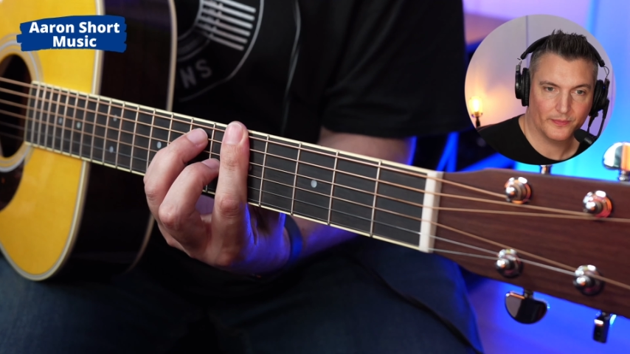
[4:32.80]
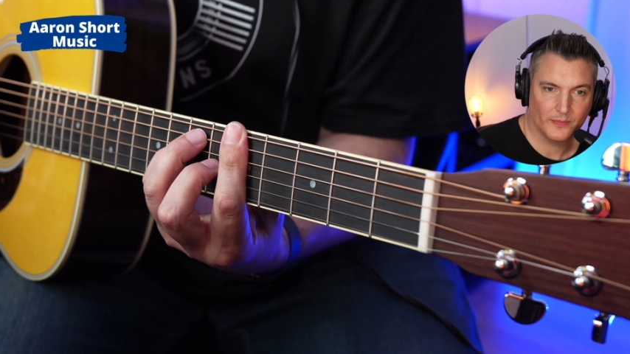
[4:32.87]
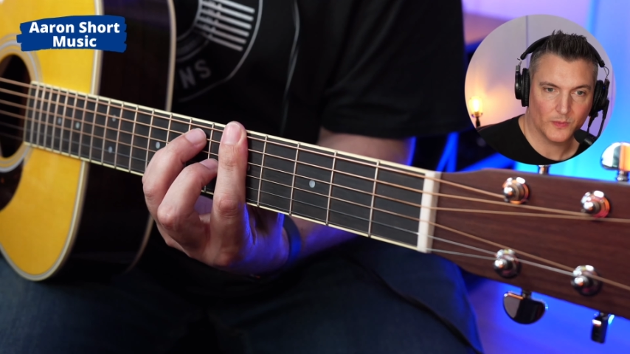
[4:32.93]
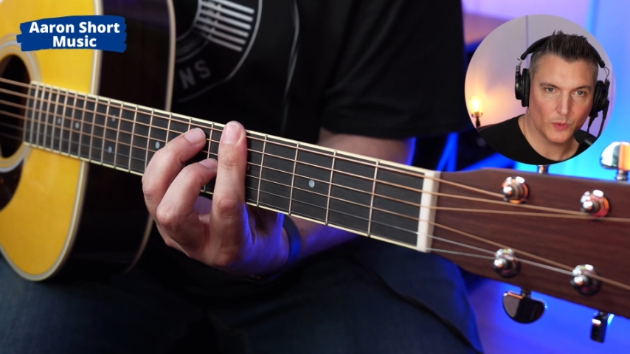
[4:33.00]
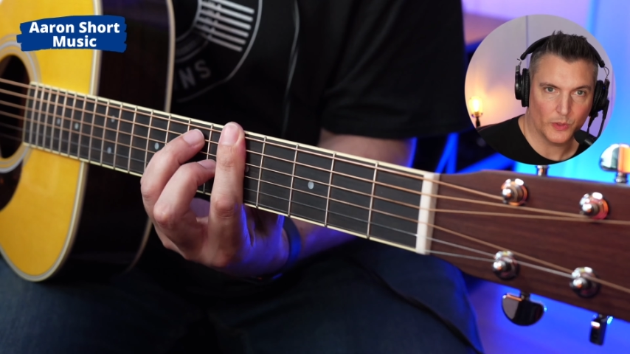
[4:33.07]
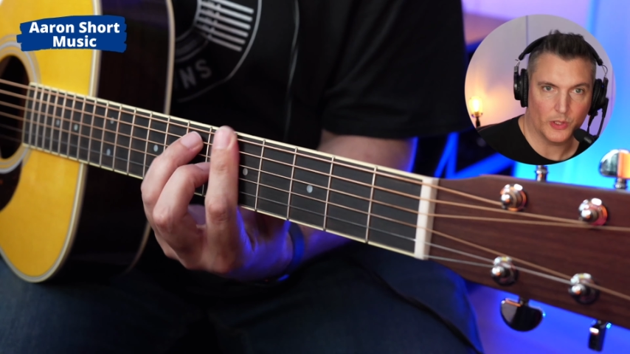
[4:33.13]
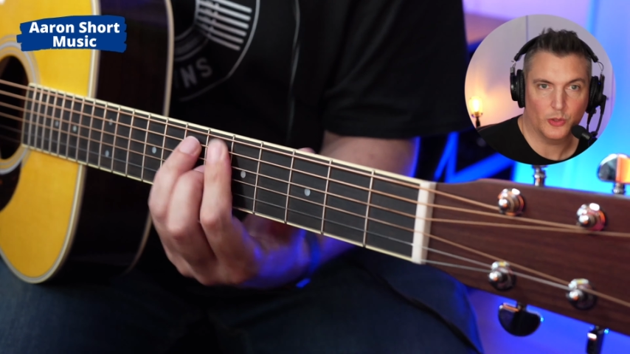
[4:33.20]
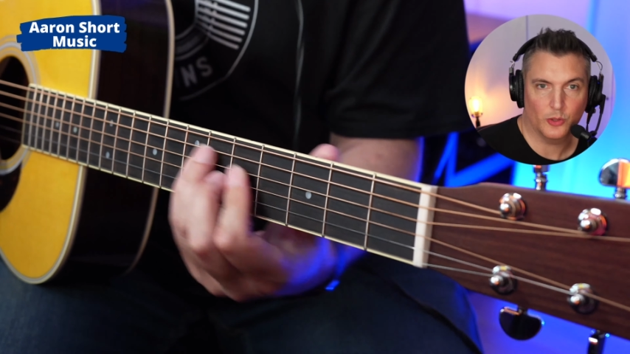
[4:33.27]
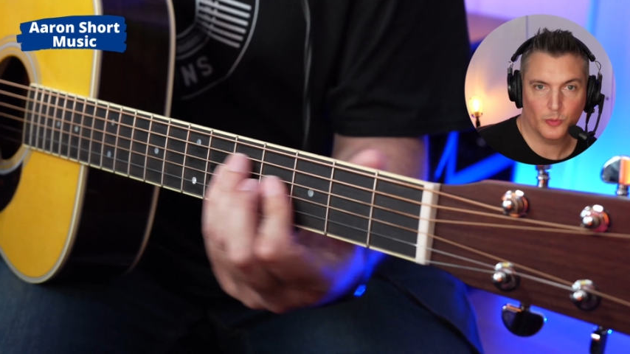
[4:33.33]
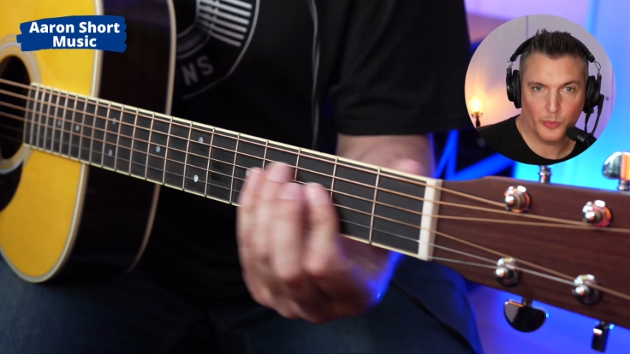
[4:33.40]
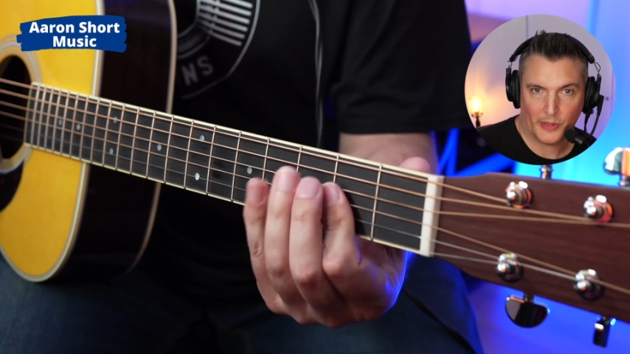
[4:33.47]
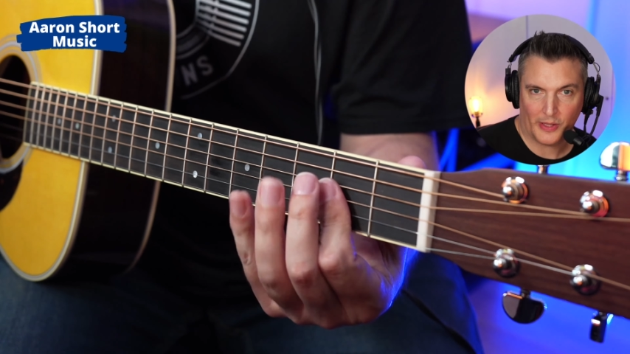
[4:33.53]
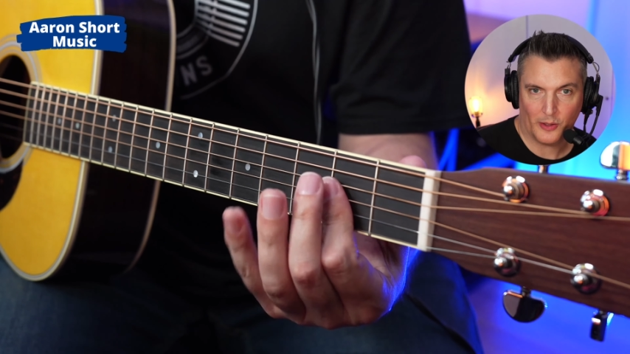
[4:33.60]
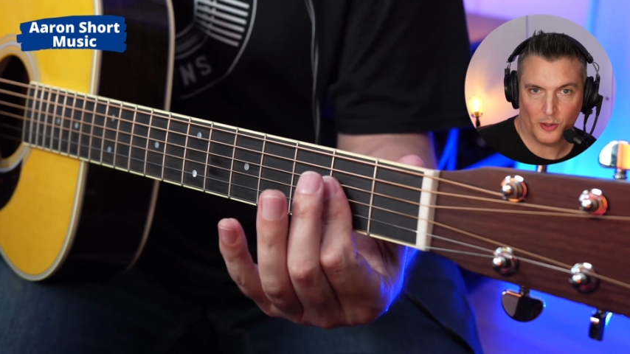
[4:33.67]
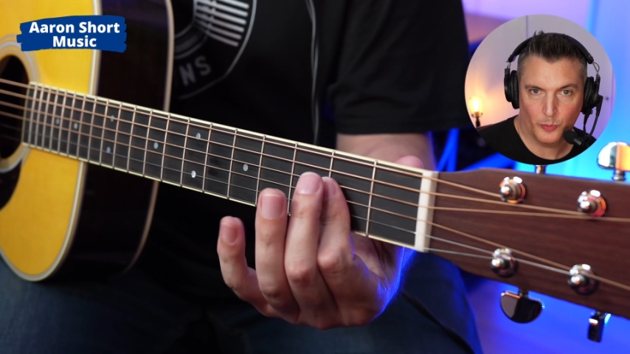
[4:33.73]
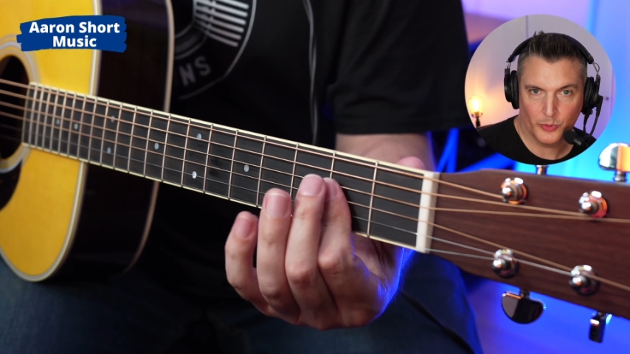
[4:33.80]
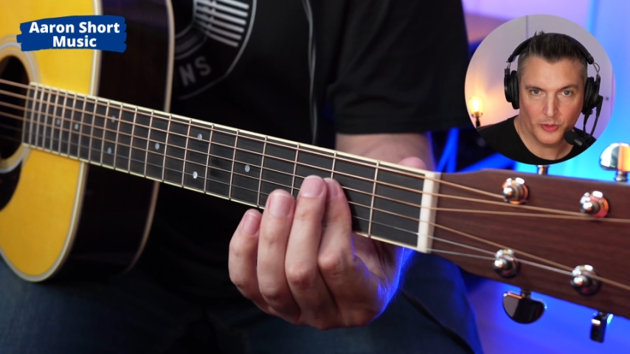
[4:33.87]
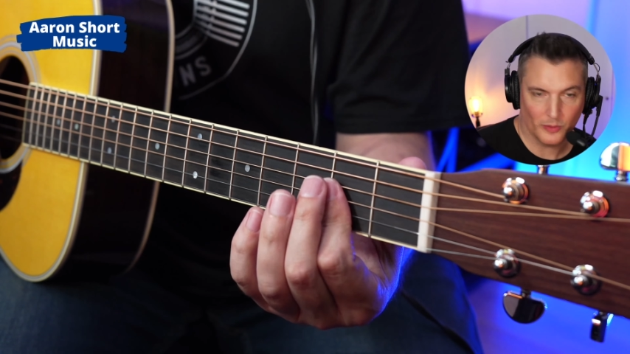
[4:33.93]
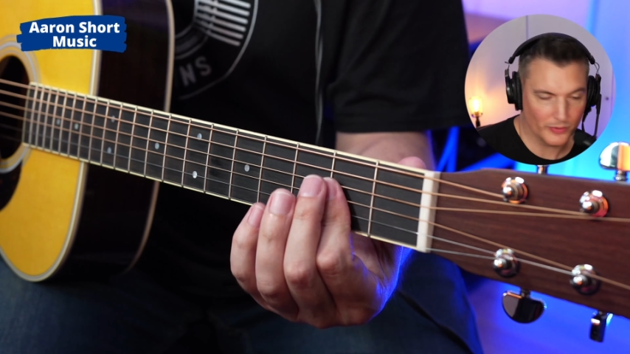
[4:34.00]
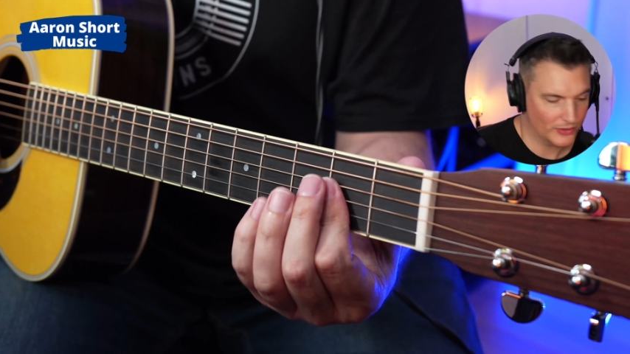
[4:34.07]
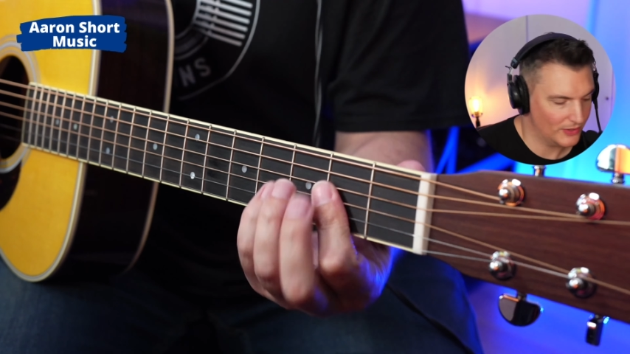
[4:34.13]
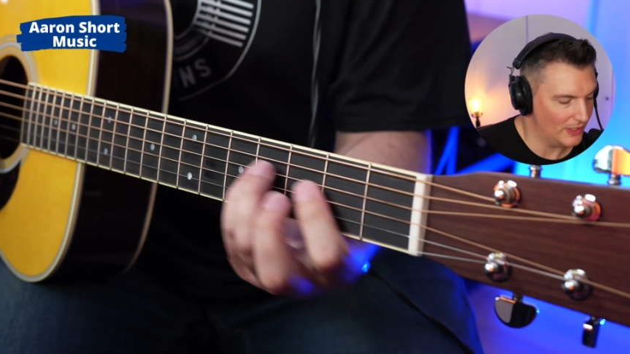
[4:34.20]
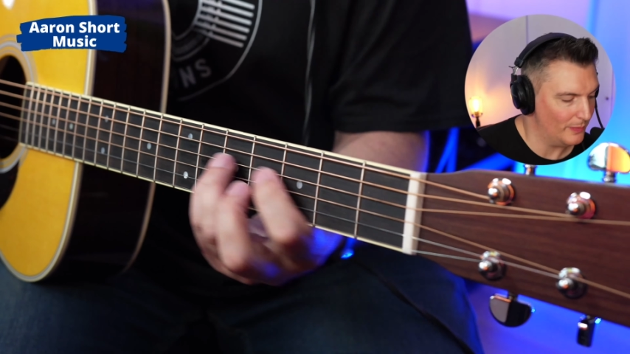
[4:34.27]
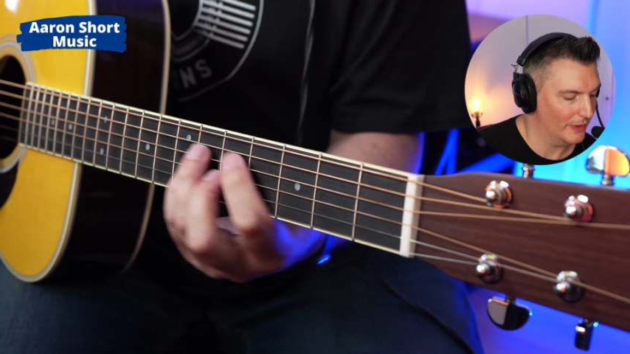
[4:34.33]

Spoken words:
Although you could play it open, obviously,